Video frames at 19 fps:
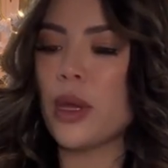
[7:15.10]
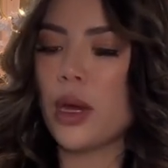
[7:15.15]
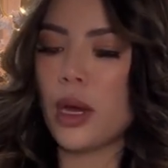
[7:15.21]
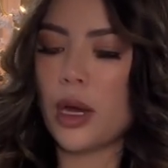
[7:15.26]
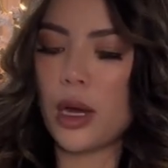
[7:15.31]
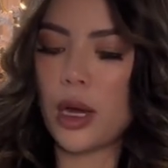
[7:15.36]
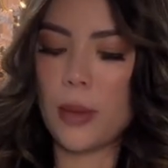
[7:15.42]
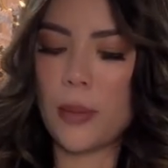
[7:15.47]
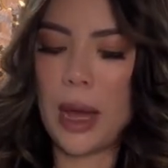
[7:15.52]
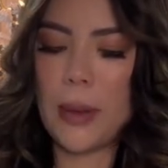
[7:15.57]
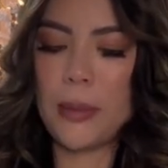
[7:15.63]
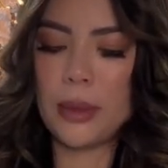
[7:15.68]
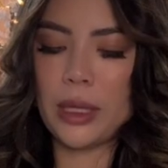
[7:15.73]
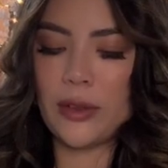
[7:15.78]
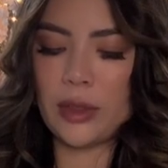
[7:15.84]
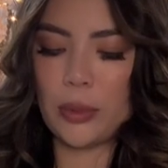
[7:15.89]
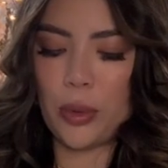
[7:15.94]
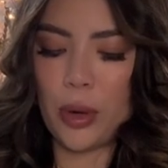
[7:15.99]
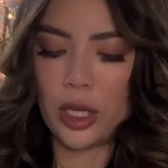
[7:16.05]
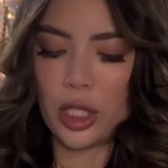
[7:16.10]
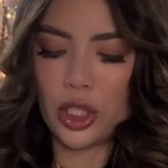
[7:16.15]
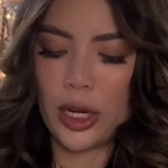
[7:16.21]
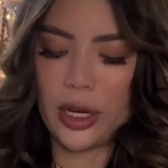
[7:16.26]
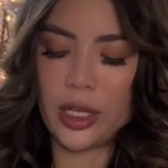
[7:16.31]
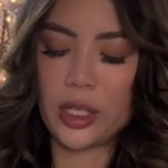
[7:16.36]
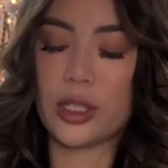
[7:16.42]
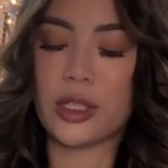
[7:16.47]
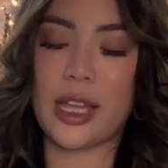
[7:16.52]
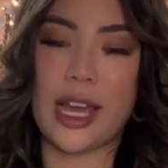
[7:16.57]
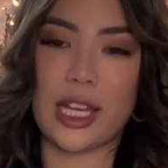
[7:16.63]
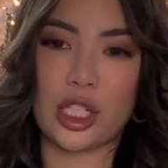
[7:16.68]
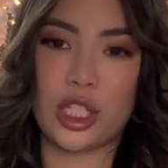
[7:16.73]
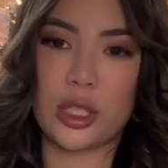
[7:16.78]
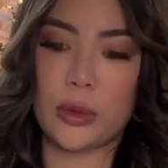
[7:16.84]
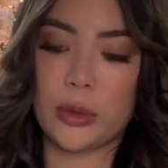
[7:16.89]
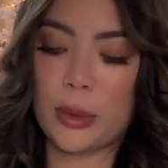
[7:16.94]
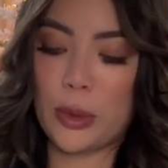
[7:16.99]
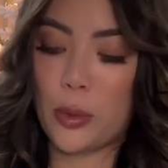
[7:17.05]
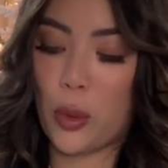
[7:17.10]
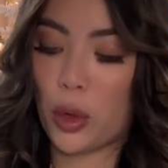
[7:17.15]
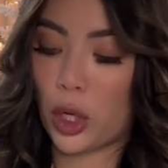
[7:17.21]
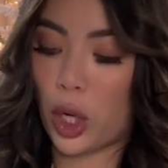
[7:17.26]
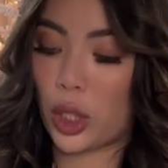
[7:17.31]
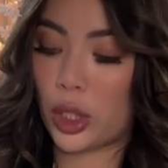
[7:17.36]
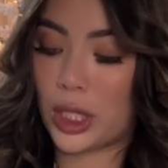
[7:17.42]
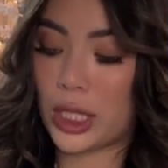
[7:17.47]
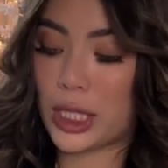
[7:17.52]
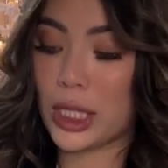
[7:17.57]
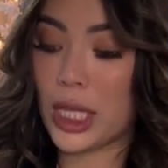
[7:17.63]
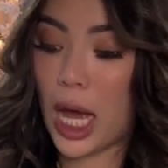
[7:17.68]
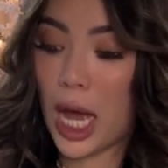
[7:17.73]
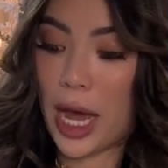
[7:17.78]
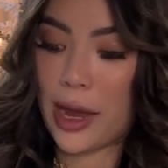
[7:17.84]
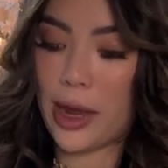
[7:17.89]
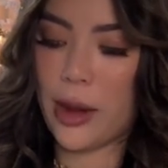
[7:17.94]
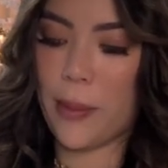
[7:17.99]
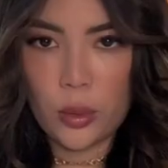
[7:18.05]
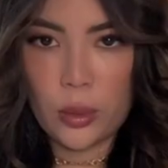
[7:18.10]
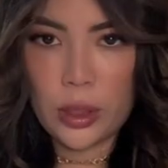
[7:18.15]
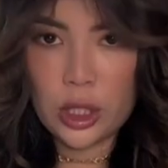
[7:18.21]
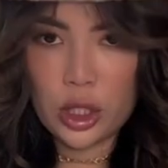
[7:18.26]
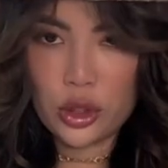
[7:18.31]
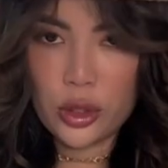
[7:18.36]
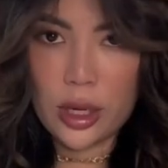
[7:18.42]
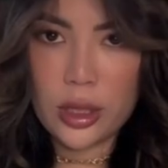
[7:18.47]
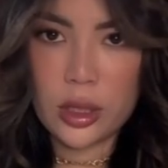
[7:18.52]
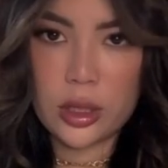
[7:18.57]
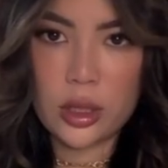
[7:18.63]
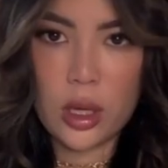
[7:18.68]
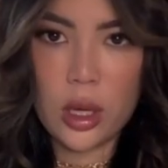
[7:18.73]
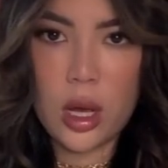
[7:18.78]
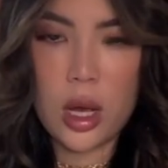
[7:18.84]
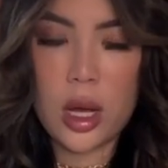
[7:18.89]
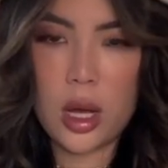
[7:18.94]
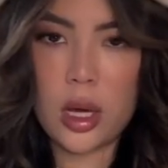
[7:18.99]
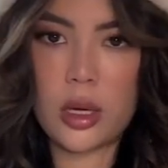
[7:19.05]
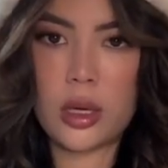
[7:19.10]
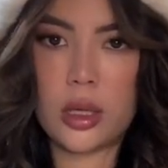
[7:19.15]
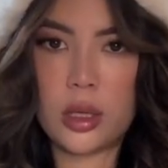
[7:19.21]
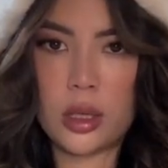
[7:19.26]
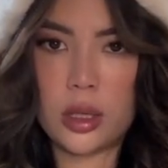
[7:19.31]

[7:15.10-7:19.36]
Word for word: Um, I believe the Prada triangle is actually supposed to be worn on the side. We can try this on.